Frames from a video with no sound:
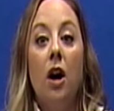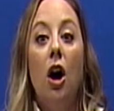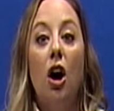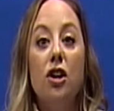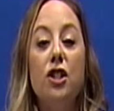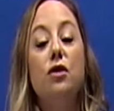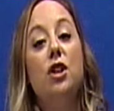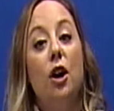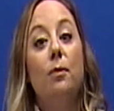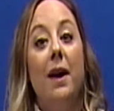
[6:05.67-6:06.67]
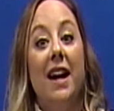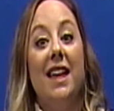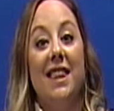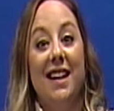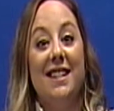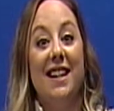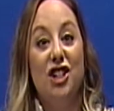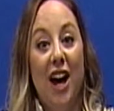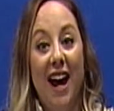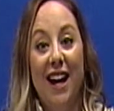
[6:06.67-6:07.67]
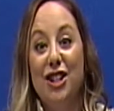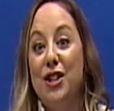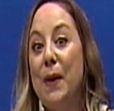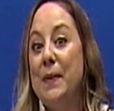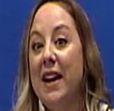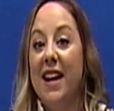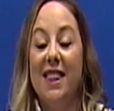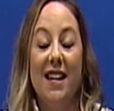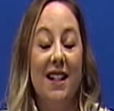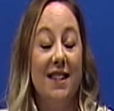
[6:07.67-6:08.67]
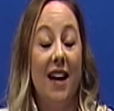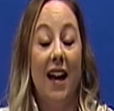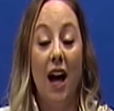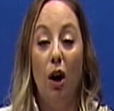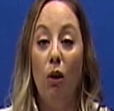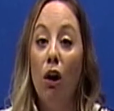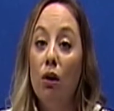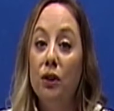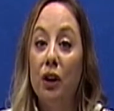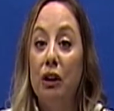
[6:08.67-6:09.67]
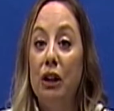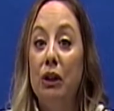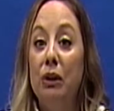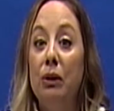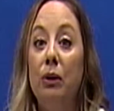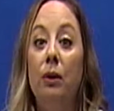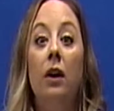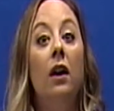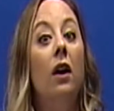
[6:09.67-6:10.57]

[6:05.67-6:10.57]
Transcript: Also, don't make it things that change. Don't make it things like, how old are you?